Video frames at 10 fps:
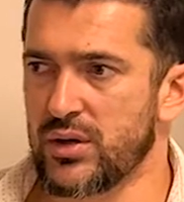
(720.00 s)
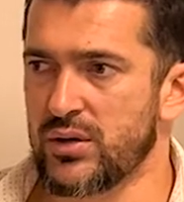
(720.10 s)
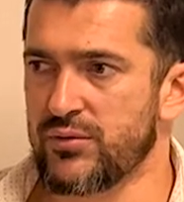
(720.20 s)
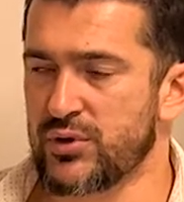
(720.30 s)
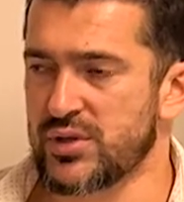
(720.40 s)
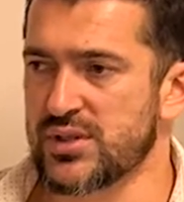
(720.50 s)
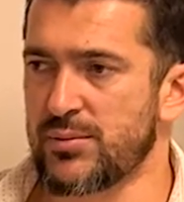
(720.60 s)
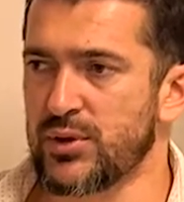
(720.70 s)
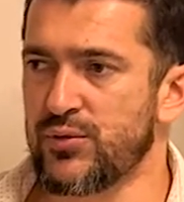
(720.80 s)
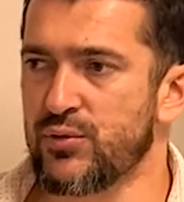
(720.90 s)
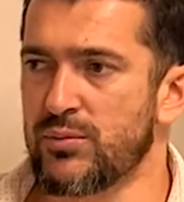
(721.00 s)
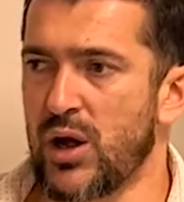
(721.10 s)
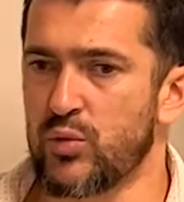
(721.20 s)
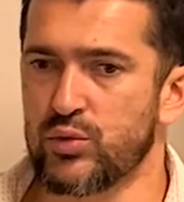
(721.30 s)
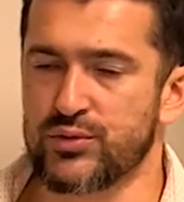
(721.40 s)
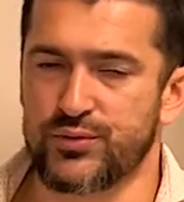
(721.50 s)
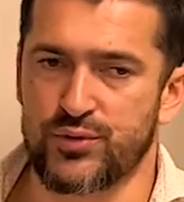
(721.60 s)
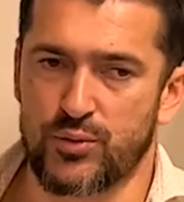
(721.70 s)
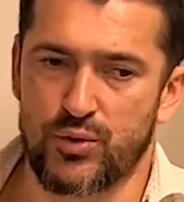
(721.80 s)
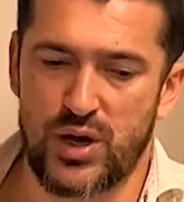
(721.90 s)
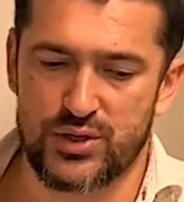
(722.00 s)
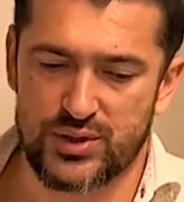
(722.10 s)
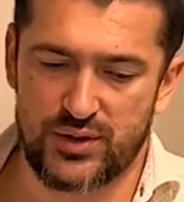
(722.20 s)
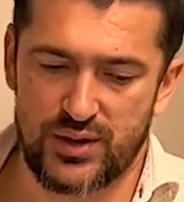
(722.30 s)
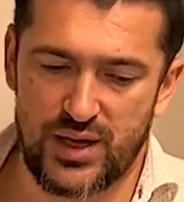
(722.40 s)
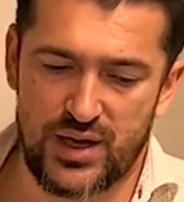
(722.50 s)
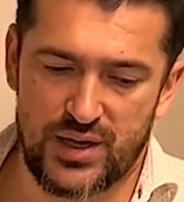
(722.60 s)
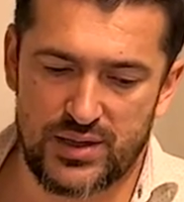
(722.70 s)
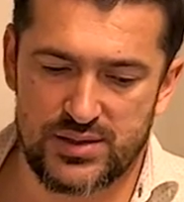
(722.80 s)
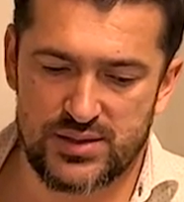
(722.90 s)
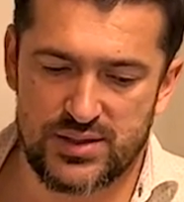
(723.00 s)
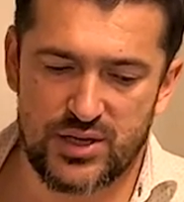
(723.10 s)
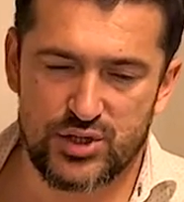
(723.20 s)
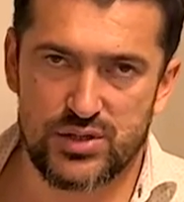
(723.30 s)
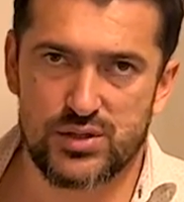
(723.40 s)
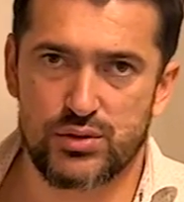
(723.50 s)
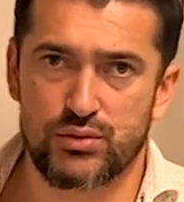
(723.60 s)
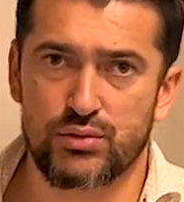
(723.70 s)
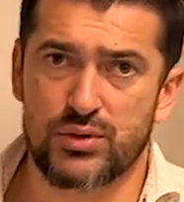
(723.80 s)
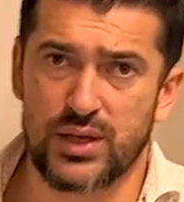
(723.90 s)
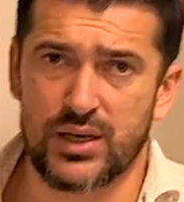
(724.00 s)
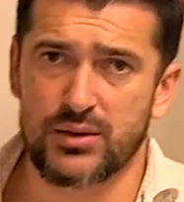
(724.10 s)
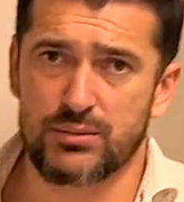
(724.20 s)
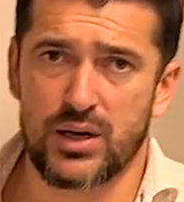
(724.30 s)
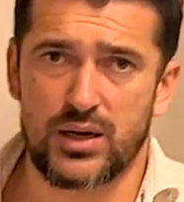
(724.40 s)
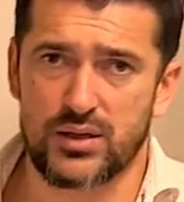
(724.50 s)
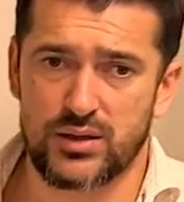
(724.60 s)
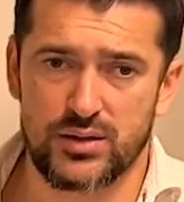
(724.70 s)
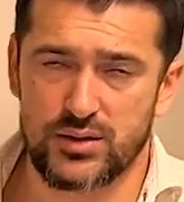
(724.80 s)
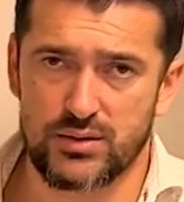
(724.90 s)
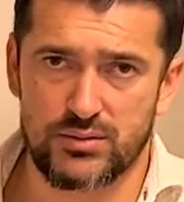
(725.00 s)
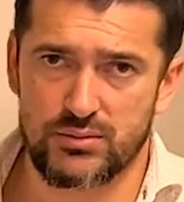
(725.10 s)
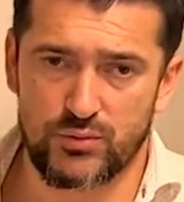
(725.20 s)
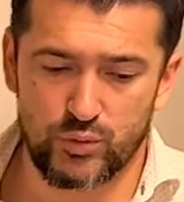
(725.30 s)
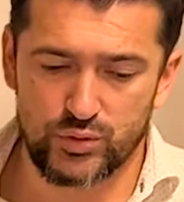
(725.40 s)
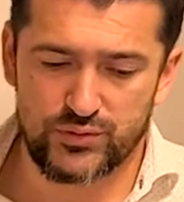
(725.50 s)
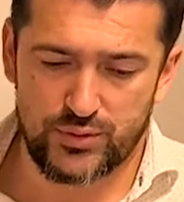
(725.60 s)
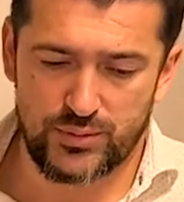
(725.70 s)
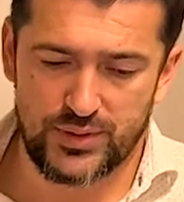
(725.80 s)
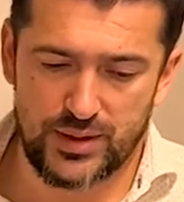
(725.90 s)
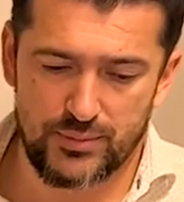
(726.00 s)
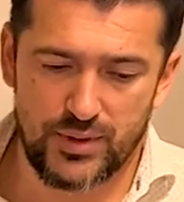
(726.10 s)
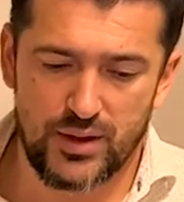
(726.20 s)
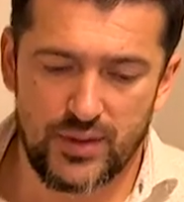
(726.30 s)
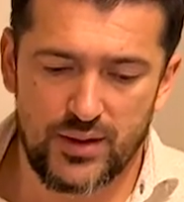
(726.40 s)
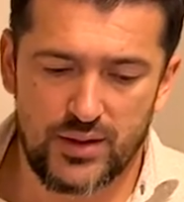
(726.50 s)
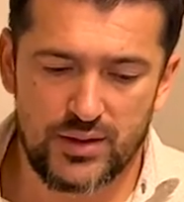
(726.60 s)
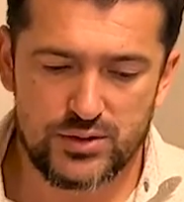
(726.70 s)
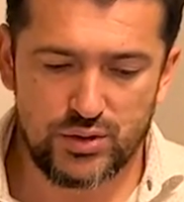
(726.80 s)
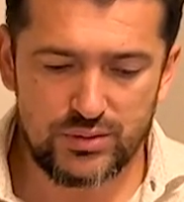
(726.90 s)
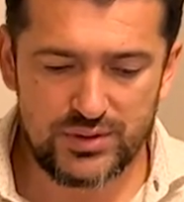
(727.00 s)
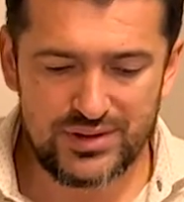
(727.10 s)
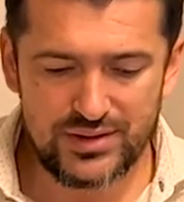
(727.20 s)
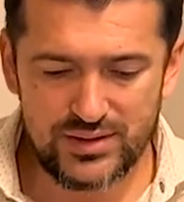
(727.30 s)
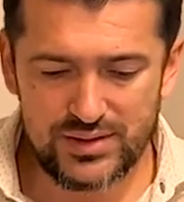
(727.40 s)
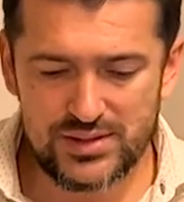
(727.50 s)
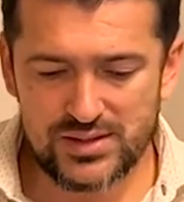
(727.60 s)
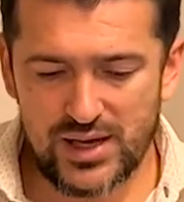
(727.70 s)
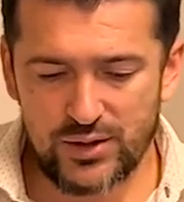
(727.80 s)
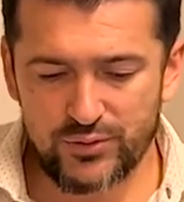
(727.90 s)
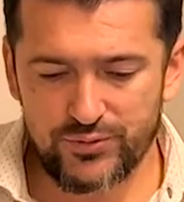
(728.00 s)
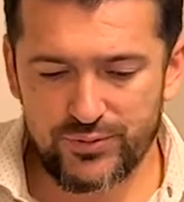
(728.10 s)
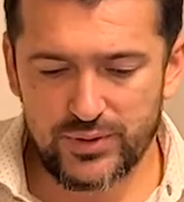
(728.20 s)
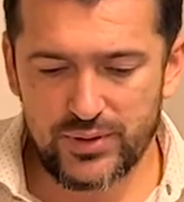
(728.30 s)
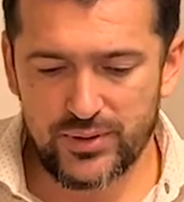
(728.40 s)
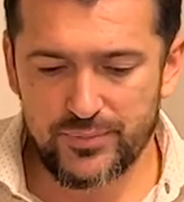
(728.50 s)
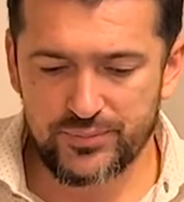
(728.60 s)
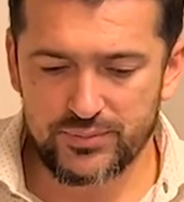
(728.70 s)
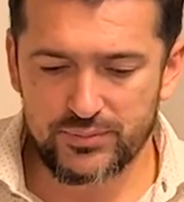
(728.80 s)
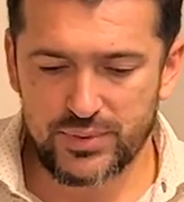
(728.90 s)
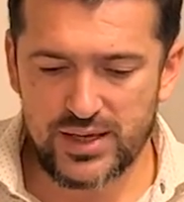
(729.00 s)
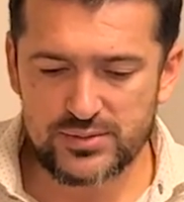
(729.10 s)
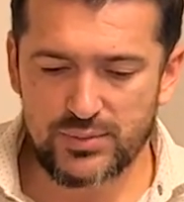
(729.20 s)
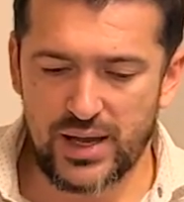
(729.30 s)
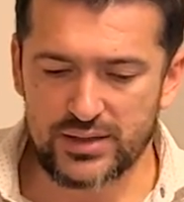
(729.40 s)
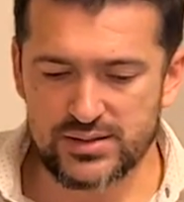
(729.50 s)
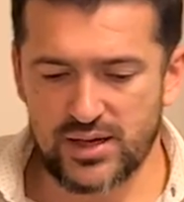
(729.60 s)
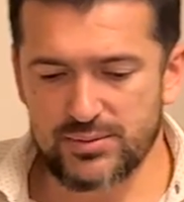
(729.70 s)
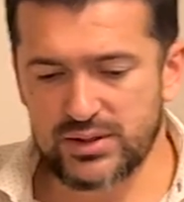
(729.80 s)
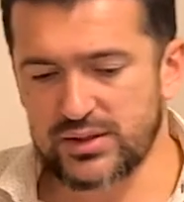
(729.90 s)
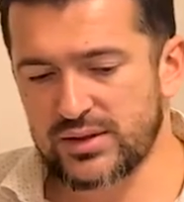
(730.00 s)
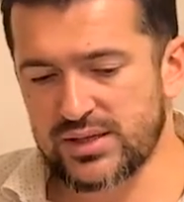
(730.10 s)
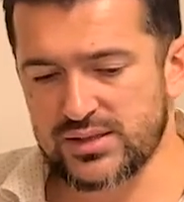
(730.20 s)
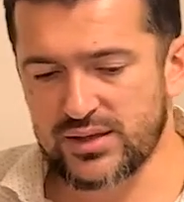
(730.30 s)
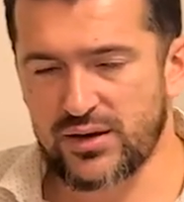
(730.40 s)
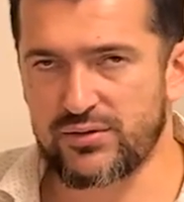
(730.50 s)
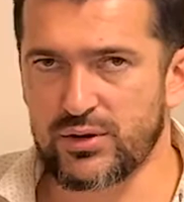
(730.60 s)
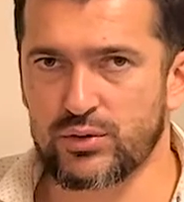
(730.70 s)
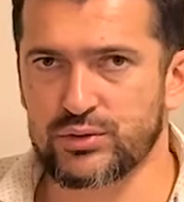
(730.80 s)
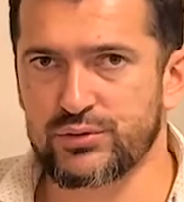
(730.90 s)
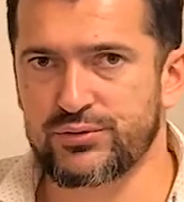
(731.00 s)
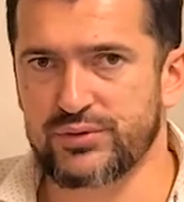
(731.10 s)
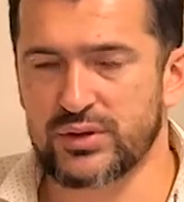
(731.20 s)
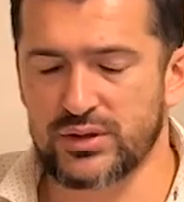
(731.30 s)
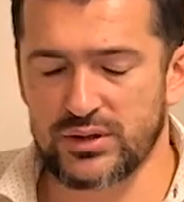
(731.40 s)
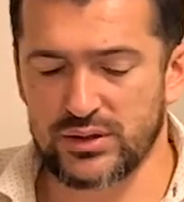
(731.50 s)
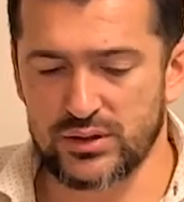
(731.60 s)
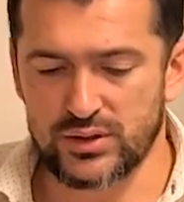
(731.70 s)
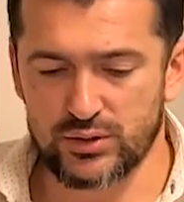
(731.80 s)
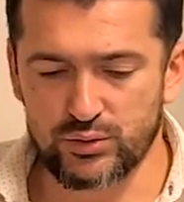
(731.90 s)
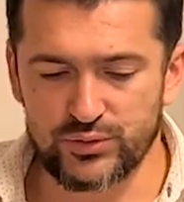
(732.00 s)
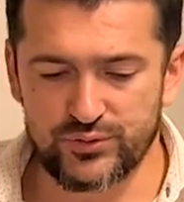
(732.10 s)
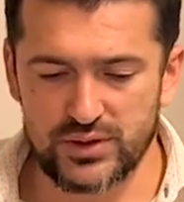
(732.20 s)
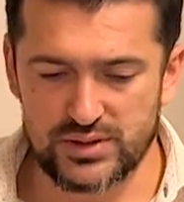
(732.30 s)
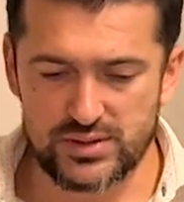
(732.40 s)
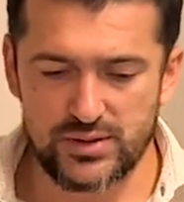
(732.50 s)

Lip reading: for example, if you buy wood from Russia, there are sanctions, you cannot buy wood from them. So it's kind of plus minus. I mean, it doesn't have a lot of good things.